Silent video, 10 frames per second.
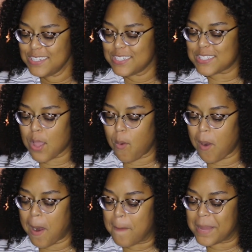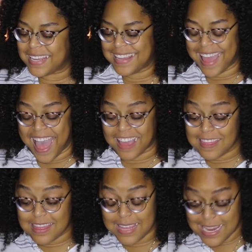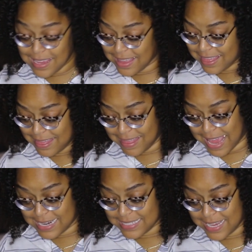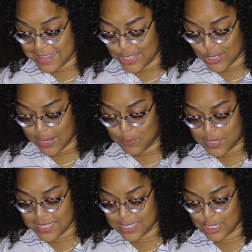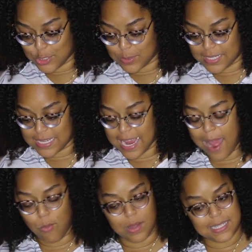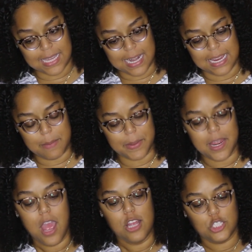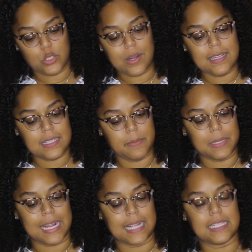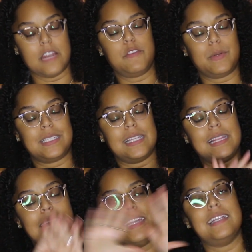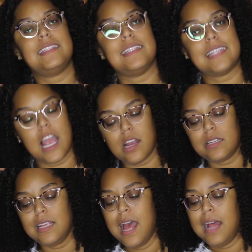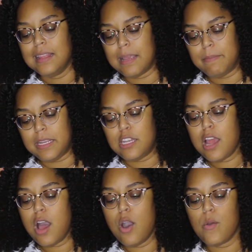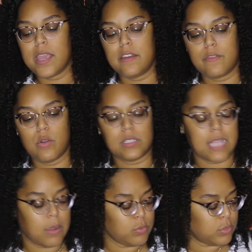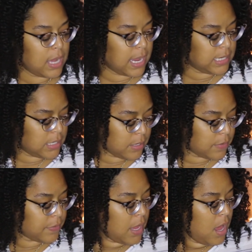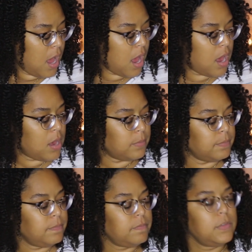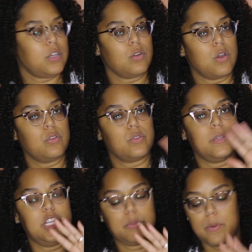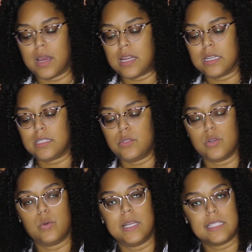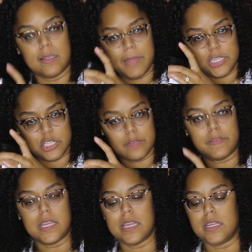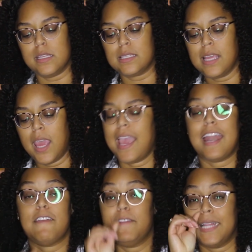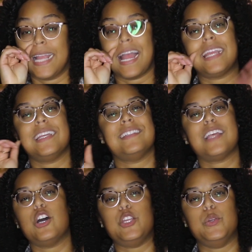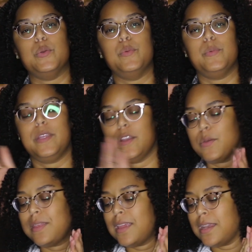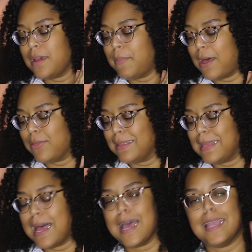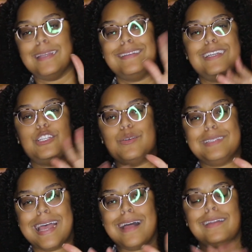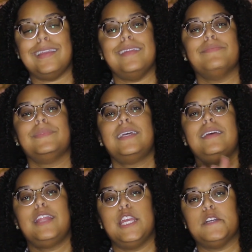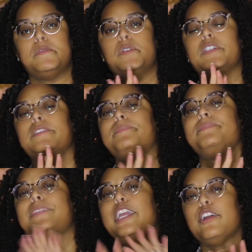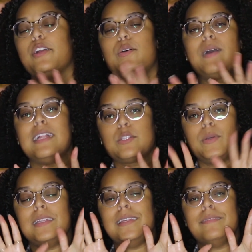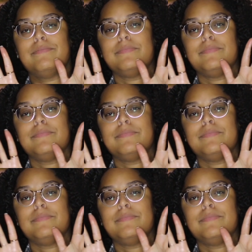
So yeah, I think that is it. That's all I wanted to touch on today. I wanted to kind of keep it short and simple. Like I said, if you want to see the line in its entirety, let me know. And of course, I will kind of you know, go through each product, do a quick summation of these, and I feel like I can tell you, you know, then about the line in totality, therefore, ergo, consequently,